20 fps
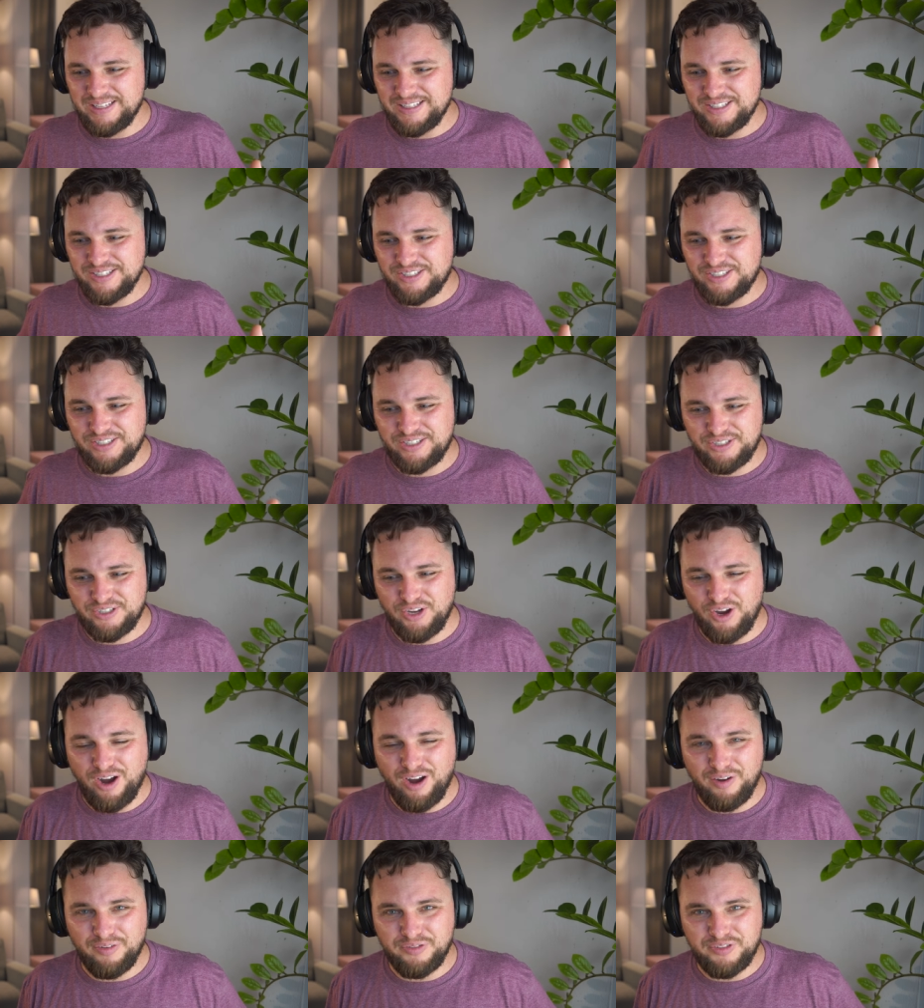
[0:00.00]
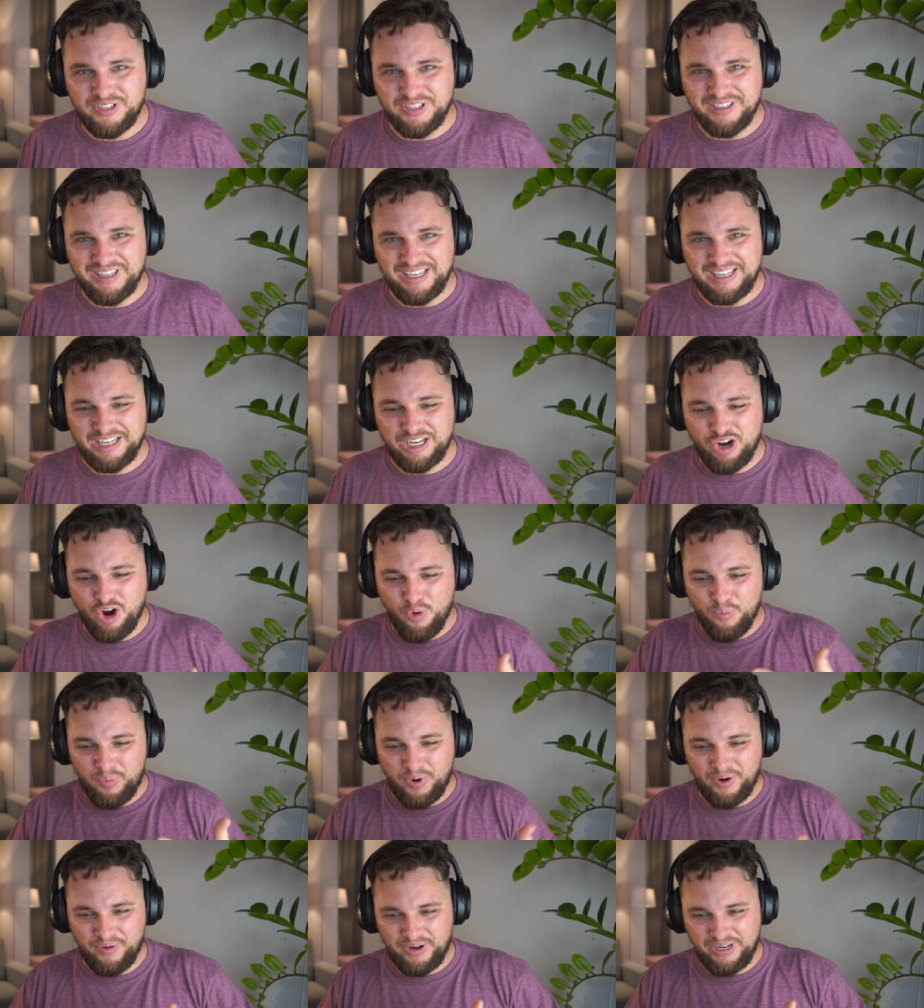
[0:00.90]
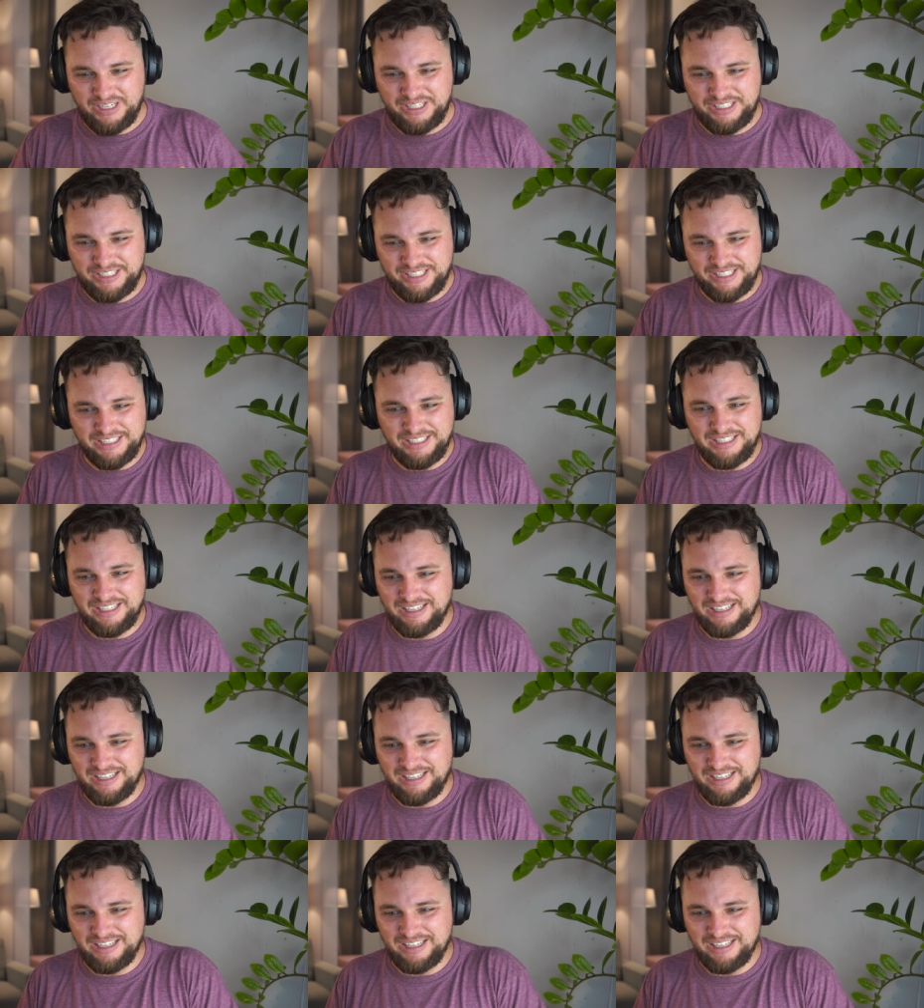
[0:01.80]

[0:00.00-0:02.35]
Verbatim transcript: soft in comparison.